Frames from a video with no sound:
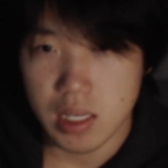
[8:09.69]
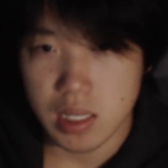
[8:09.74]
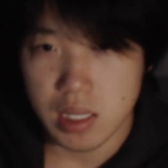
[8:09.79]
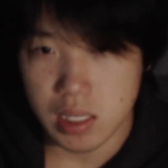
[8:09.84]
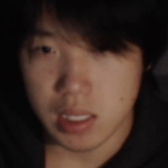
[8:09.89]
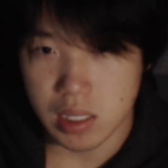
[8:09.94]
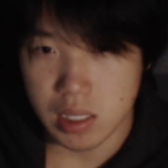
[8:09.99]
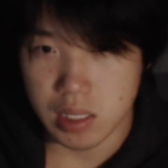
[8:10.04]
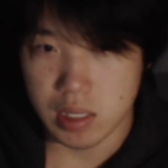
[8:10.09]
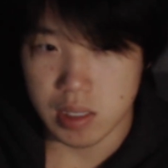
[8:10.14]

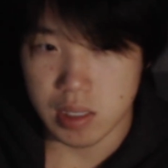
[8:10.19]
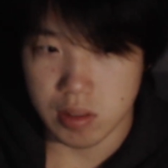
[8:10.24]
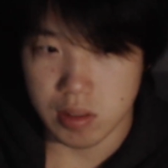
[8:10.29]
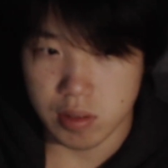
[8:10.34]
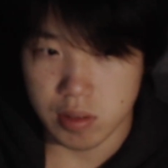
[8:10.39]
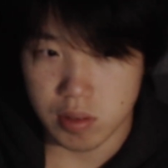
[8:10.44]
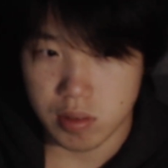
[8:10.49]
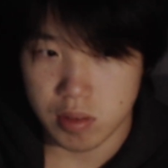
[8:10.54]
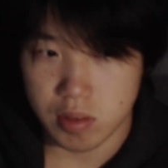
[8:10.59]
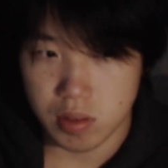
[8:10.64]

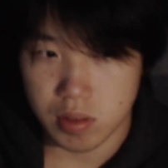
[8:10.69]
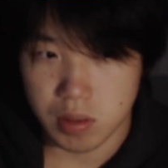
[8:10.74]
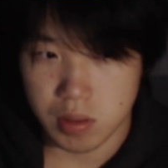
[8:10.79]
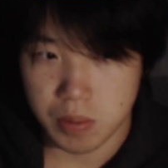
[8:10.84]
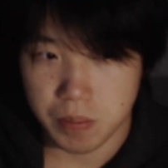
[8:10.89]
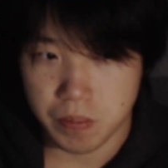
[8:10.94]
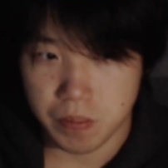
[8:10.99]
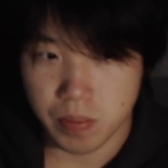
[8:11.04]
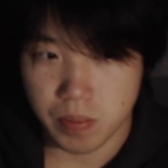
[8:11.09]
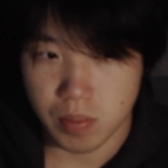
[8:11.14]
is
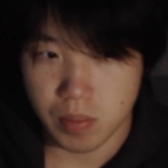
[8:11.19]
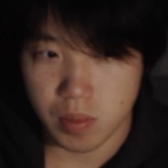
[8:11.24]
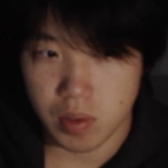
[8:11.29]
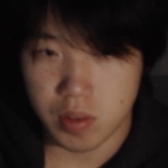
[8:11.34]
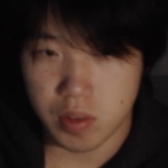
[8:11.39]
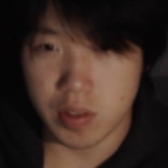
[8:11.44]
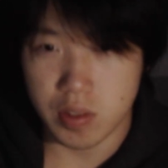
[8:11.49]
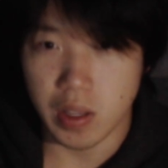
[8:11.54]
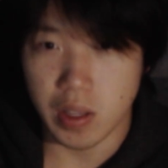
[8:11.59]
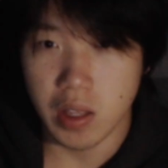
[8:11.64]

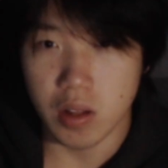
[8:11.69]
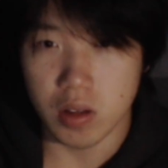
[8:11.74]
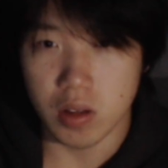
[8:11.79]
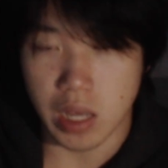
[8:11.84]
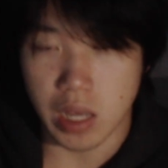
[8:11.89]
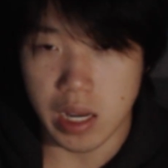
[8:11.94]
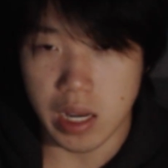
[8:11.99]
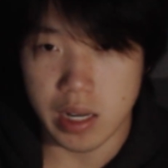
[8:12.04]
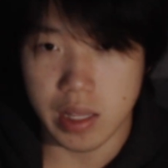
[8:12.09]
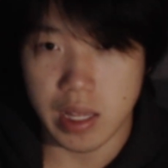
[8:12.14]
still
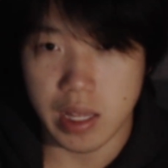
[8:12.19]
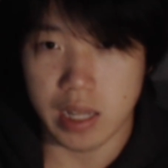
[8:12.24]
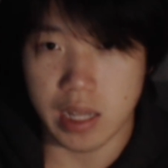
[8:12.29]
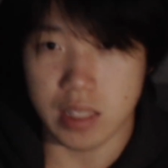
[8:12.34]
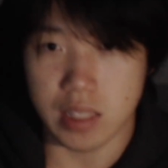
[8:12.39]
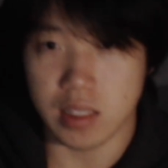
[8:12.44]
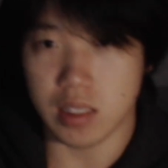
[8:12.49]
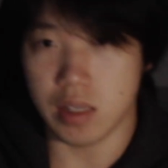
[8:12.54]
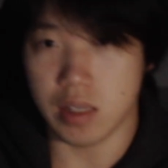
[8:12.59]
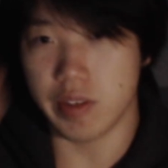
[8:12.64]
kind of that
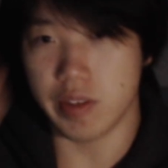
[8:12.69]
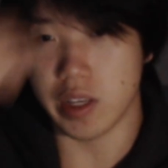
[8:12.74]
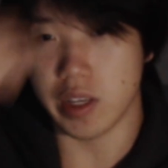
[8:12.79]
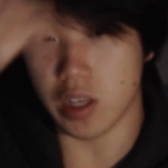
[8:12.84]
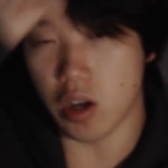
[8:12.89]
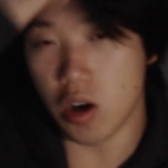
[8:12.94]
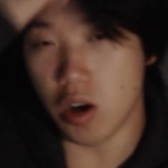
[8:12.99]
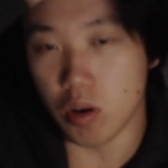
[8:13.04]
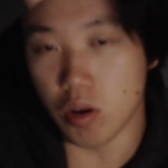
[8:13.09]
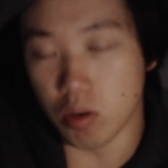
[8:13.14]
idea of like,
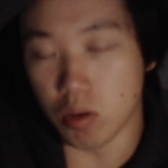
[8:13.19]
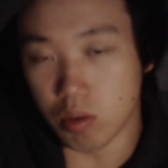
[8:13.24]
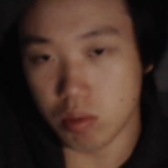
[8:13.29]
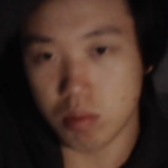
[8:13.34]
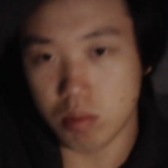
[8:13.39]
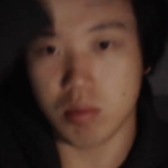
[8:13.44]
oh,